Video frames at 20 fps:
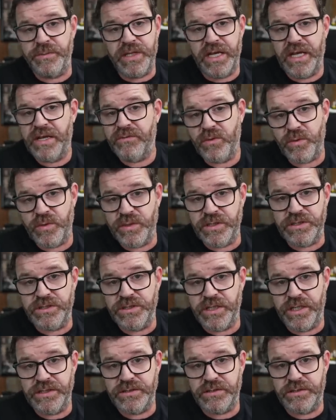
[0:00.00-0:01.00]
They haven't really
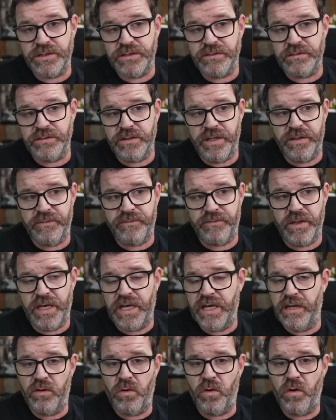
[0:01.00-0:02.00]
changed it, if
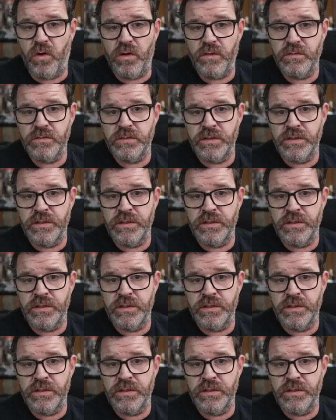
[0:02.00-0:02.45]
at all.